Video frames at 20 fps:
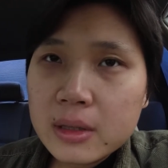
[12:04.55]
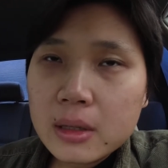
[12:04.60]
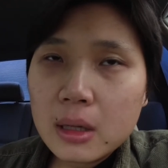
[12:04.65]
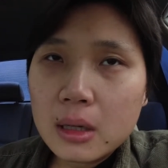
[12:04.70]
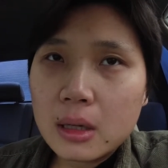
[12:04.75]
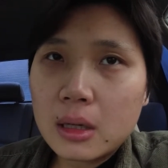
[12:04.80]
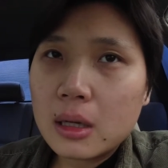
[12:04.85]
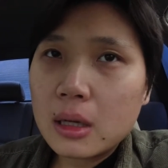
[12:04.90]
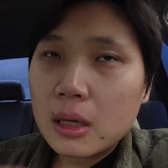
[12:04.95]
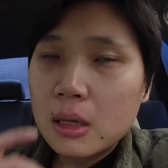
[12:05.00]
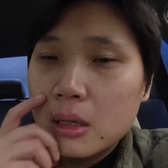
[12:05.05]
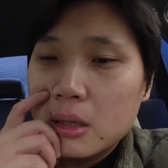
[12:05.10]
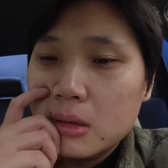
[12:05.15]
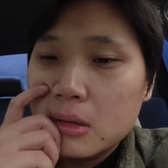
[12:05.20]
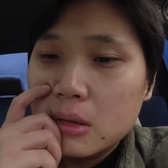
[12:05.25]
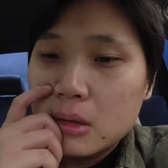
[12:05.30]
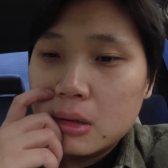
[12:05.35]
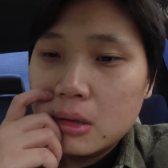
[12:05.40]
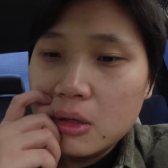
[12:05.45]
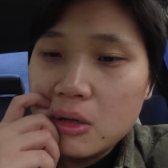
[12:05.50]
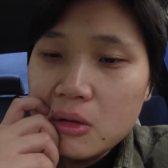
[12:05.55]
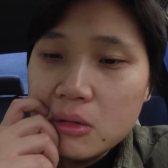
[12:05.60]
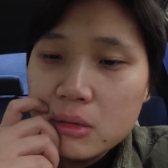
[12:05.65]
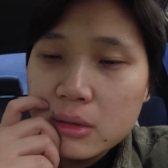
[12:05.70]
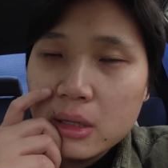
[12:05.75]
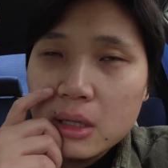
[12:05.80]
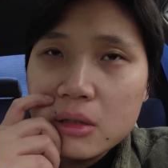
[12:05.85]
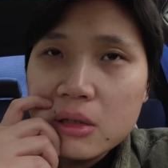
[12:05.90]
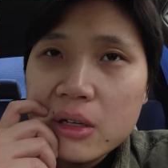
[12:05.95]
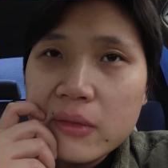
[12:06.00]
Like,
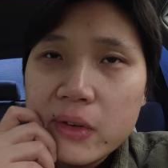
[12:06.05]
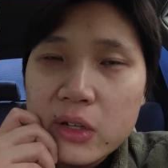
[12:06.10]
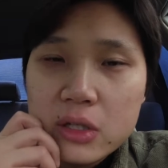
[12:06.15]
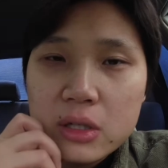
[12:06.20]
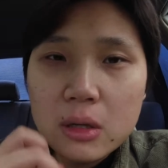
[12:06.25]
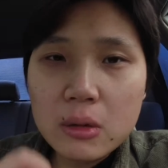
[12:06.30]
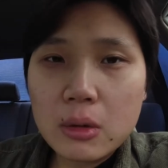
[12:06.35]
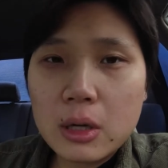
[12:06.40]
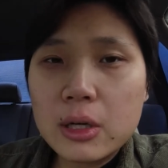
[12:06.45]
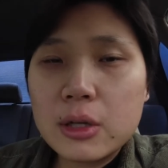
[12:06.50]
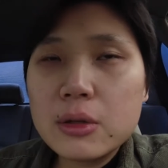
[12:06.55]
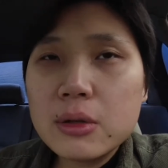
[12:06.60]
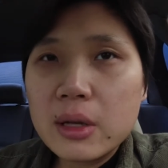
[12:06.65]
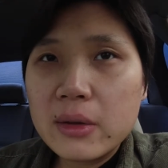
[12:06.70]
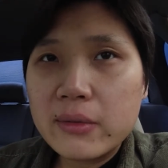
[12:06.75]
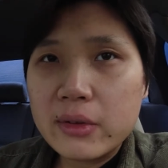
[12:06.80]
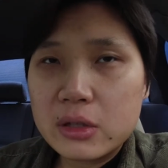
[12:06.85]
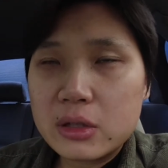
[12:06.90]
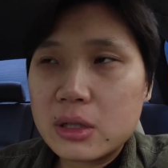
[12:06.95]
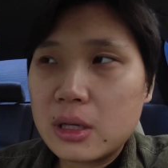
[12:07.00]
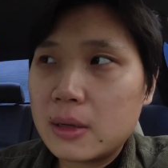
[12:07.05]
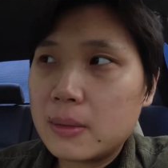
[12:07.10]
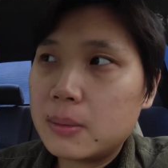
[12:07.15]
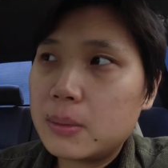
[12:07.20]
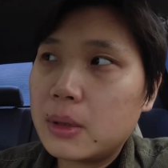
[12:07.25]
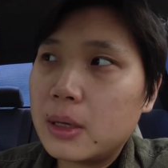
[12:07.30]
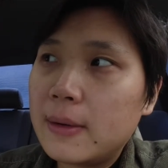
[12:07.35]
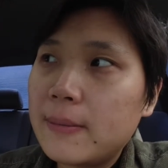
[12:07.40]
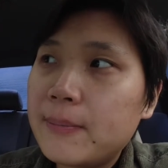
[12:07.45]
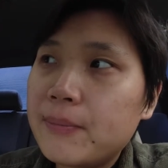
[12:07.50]
they don't give a shit. Why do you give a shit?
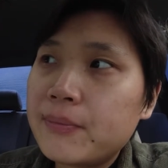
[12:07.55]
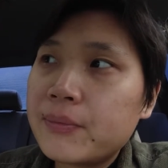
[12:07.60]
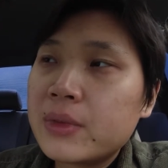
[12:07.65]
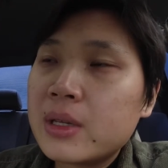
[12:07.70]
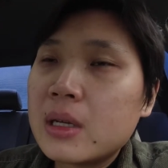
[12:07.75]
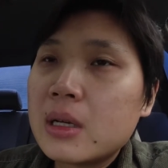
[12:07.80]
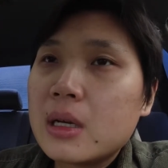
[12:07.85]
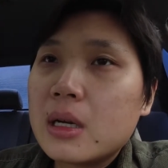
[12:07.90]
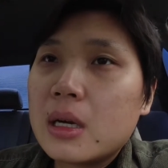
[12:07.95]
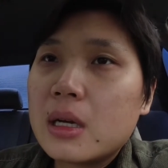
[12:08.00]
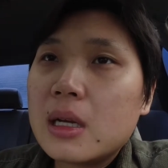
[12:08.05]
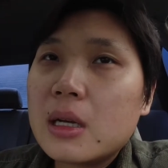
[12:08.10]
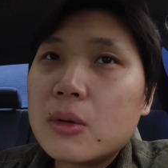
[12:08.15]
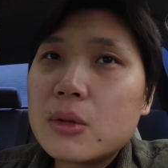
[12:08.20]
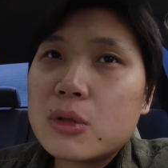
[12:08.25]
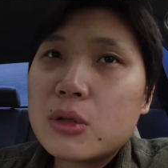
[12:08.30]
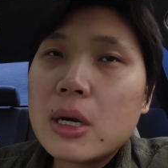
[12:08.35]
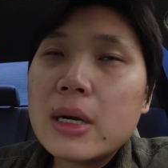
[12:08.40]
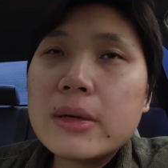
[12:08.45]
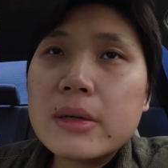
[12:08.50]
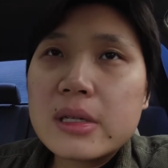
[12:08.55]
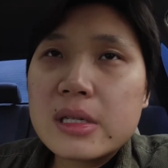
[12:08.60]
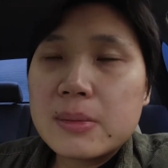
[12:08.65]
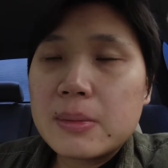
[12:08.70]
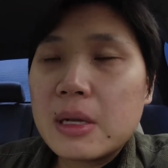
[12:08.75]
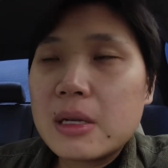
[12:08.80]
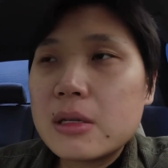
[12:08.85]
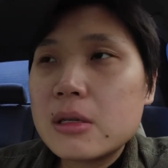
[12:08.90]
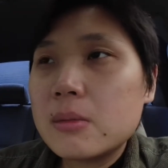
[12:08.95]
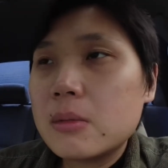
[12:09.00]
But, and I was trying to
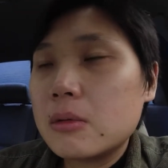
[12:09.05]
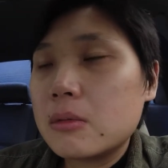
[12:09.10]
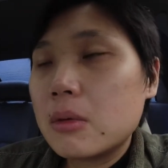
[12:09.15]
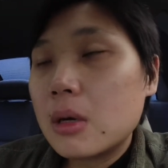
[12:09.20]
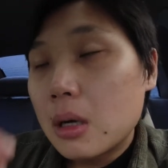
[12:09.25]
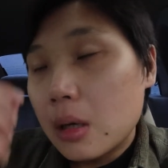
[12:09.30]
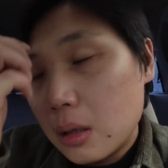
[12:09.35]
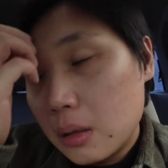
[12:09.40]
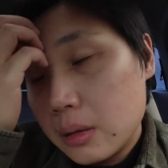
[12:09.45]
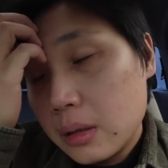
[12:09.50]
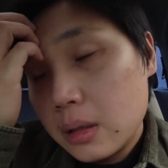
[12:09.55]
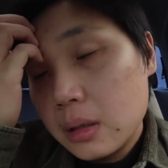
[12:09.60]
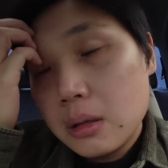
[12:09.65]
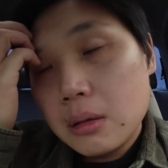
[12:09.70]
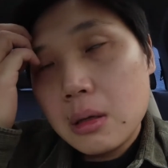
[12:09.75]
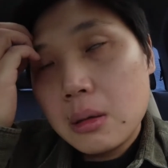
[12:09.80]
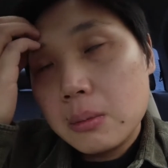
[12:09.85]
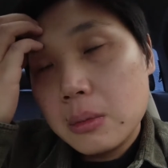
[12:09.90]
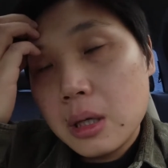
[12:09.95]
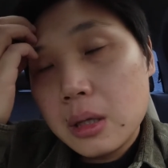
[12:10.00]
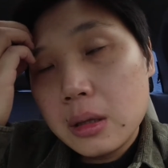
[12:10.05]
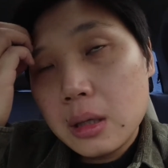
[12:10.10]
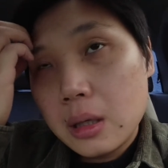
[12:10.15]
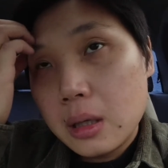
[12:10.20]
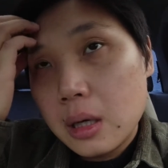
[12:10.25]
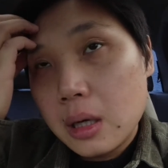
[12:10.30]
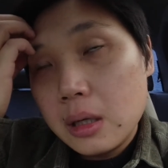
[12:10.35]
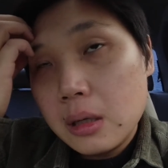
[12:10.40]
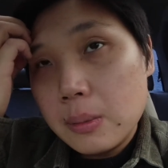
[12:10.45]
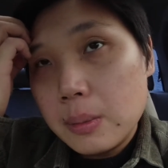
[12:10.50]
explain to him, well, you know, I'm not that
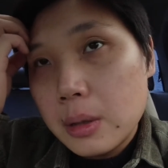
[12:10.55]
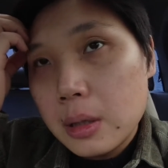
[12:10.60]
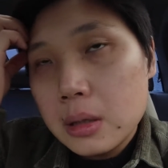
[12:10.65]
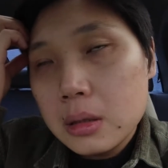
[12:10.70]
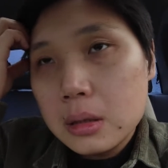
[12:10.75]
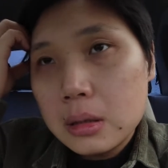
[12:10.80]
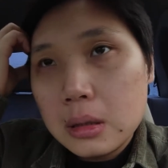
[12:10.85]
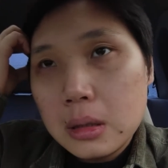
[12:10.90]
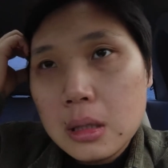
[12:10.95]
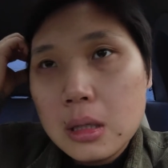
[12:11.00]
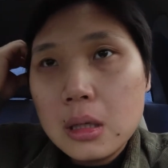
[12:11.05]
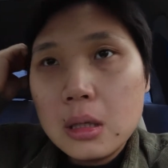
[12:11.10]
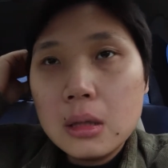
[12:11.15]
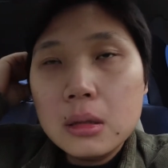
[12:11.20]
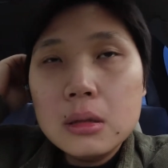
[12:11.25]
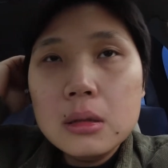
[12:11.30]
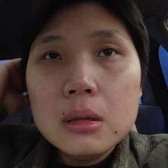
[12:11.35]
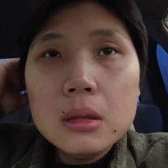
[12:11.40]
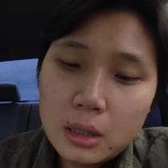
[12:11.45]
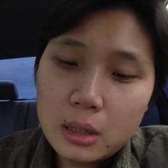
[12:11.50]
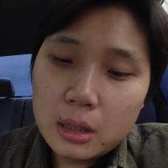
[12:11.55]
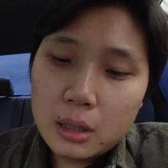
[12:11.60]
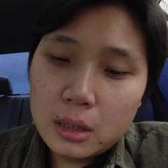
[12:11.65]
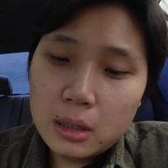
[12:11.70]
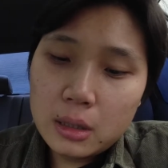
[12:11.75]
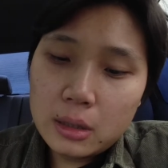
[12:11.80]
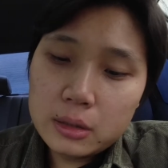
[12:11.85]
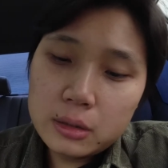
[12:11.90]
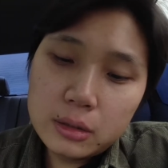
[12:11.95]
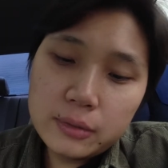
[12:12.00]
kind of person.
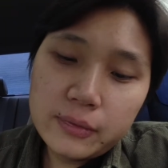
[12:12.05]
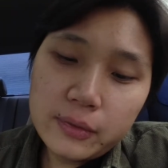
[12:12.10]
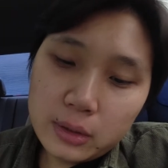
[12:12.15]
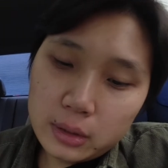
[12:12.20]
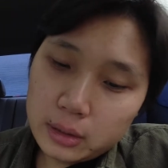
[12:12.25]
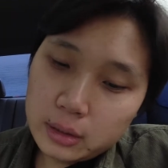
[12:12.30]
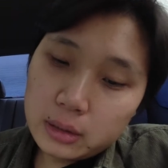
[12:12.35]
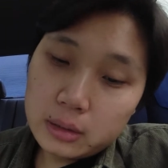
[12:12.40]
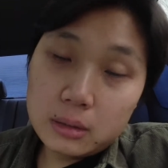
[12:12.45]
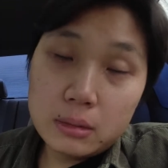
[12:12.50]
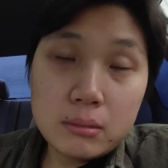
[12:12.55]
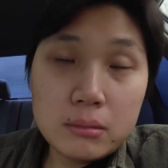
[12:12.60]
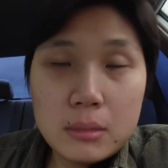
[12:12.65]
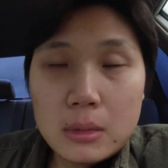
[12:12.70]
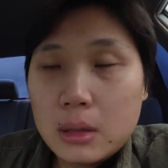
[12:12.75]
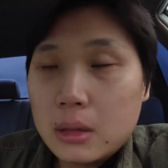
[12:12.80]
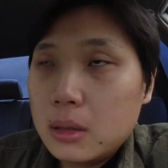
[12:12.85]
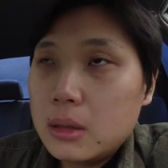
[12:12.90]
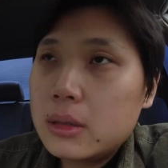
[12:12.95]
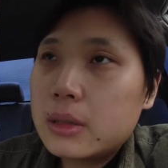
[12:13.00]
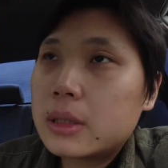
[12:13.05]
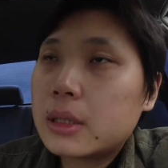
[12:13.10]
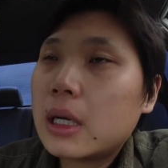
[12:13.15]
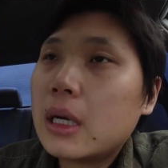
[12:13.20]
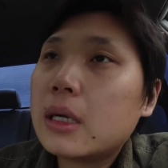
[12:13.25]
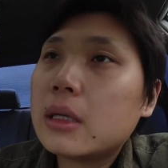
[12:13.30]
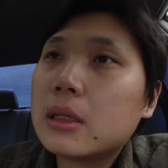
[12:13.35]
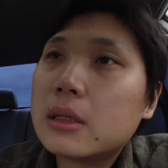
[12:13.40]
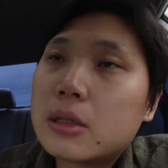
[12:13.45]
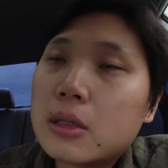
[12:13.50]
I just feel like
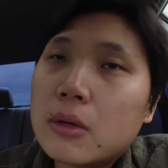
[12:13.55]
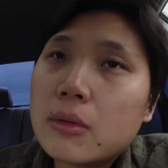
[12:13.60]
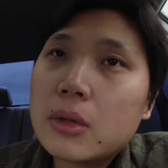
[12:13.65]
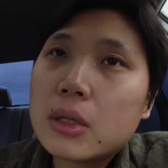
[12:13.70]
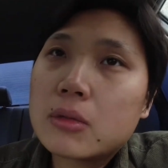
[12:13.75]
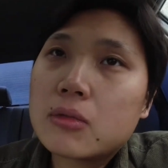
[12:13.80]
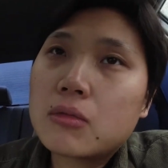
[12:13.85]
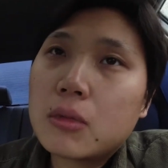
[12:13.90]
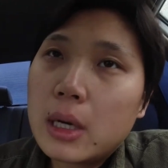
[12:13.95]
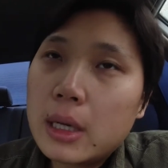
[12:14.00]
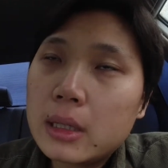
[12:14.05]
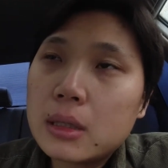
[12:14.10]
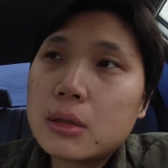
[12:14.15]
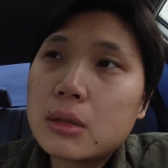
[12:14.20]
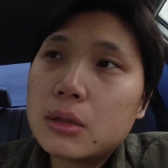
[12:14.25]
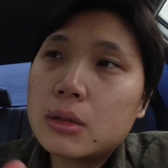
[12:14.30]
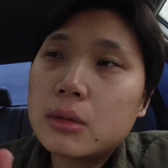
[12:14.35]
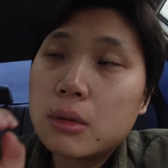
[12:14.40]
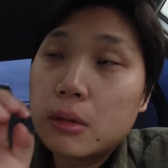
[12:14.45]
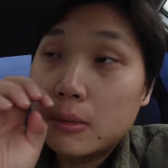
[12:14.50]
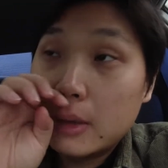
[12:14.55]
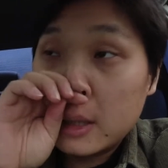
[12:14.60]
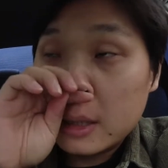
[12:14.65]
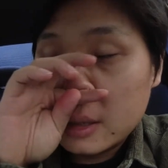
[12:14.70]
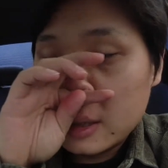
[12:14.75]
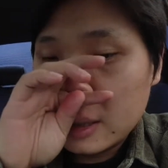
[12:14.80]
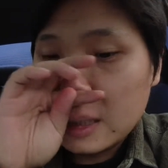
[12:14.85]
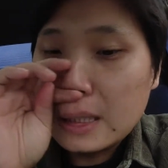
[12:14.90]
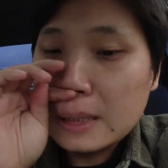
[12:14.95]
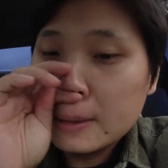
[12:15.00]
inside it's always right to do the right
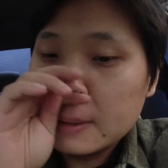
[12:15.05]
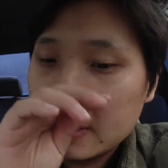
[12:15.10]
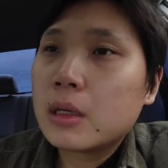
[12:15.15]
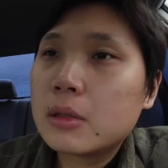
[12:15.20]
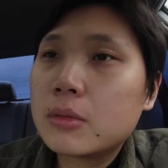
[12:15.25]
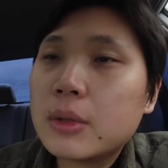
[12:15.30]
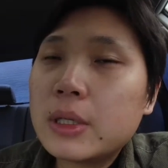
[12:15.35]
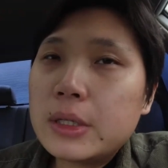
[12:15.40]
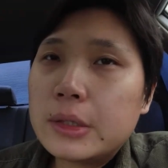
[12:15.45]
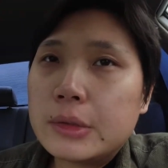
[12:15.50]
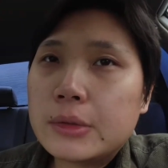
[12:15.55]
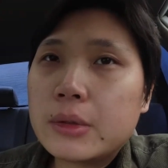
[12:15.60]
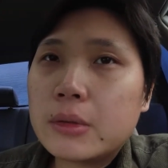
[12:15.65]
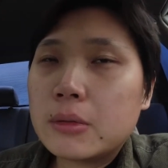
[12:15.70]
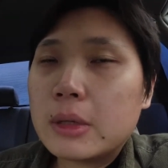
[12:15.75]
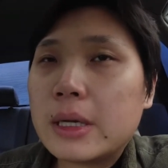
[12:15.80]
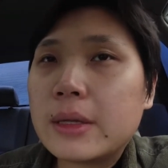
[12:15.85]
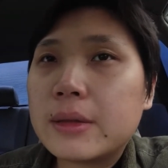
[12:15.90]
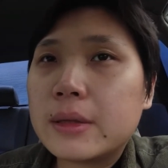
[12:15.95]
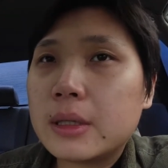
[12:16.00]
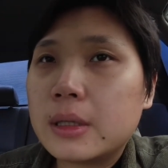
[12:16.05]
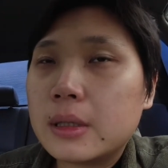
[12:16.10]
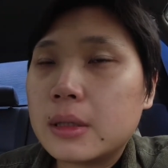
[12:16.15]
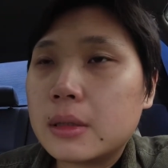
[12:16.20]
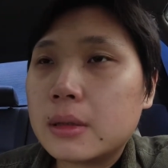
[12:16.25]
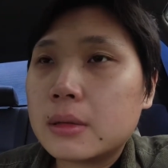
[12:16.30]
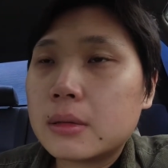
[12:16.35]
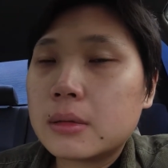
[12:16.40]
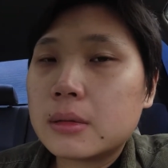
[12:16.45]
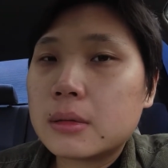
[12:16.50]
thing, because when you do the right thing,